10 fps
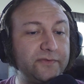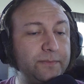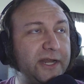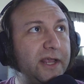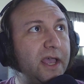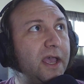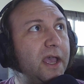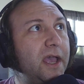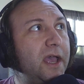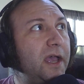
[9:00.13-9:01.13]
but
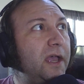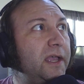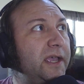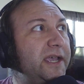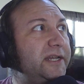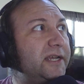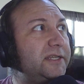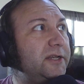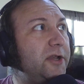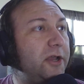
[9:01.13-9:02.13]
he
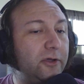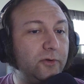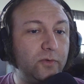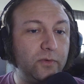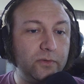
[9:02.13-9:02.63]
doesn't know